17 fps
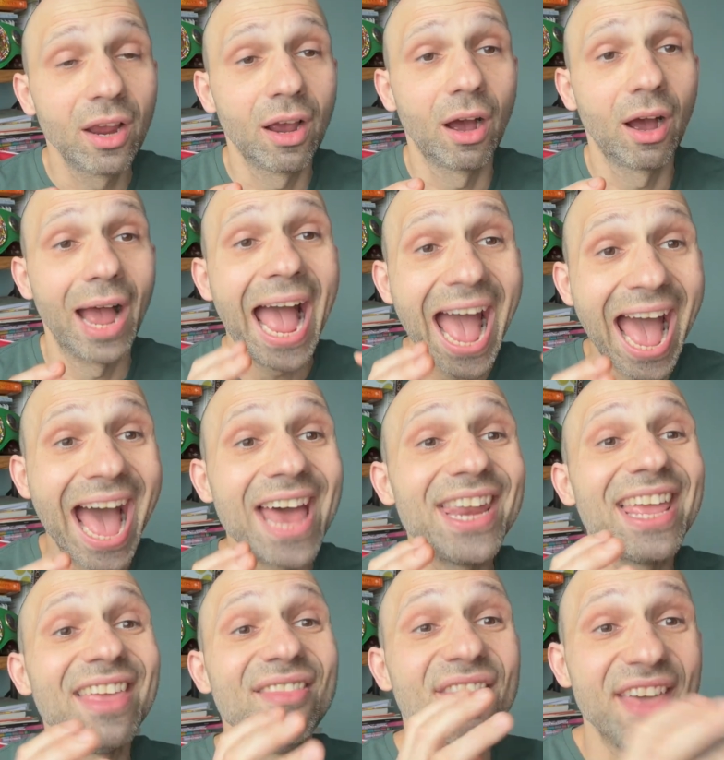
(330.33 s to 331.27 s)
had
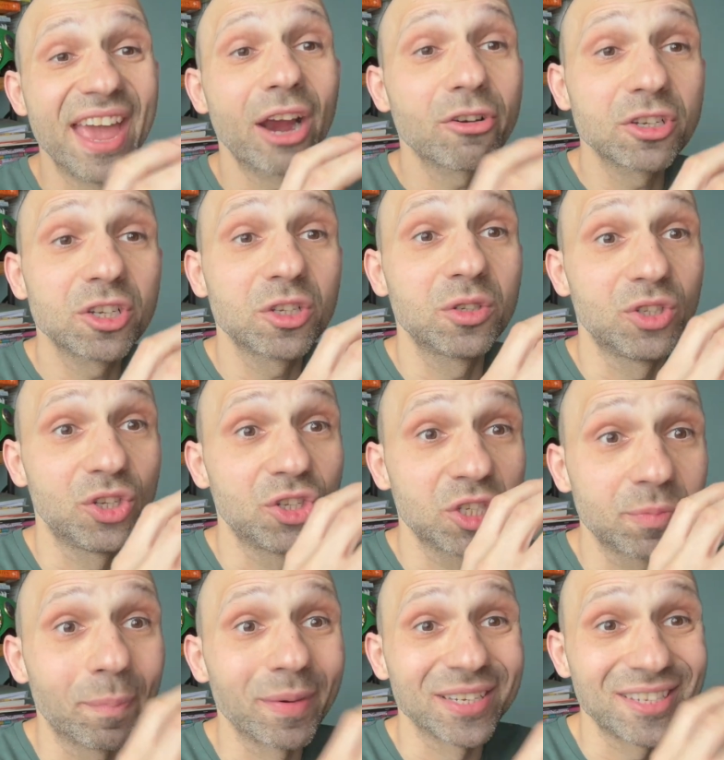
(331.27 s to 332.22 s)
in their
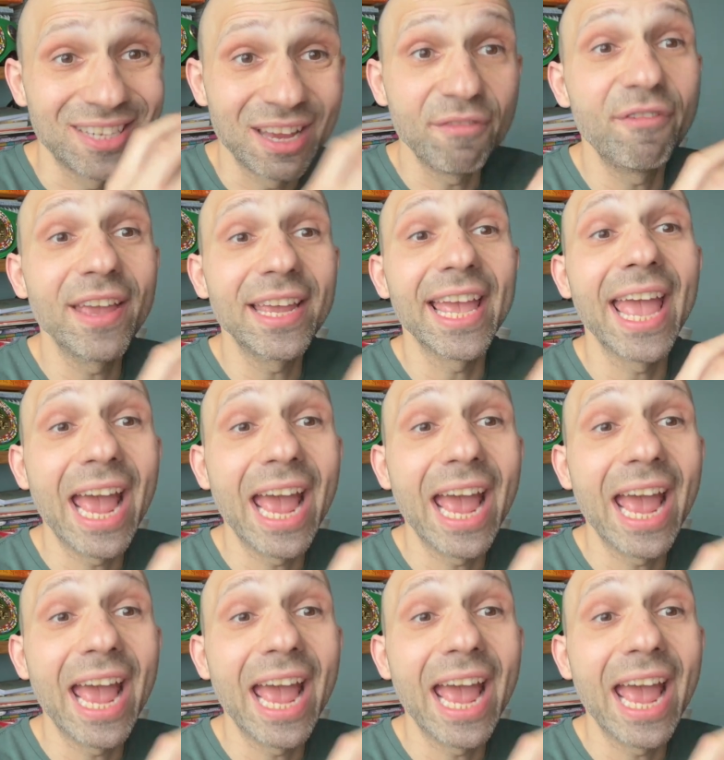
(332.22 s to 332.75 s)
specific